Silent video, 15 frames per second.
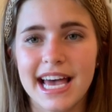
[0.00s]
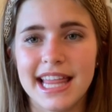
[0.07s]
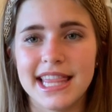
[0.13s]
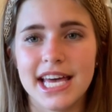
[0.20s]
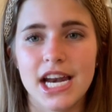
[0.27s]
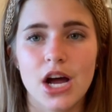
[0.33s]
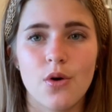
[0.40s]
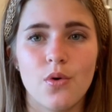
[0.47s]
and
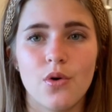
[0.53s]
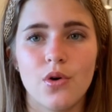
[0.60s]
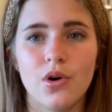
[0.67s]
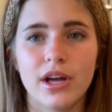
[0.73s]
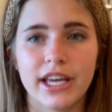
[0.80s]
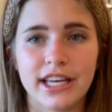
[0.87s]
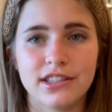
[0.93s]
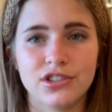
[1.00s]
then I
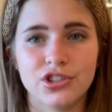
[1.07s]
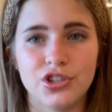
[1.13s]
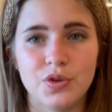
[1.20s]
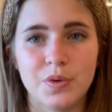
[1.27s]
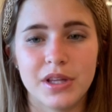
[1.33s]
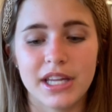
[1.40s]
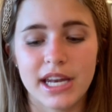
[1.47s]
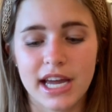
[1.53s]
will answer
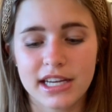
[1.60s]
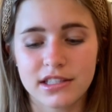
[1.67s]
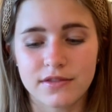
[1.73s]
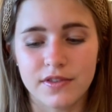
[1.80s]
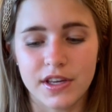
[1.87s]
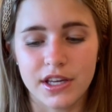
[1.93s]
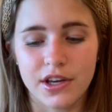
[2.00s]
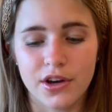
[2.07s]
you in the next
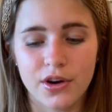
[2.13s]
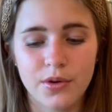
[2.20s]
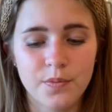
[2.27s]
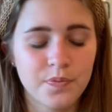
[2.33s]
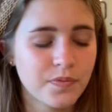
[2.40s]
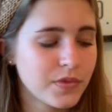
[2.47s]
video.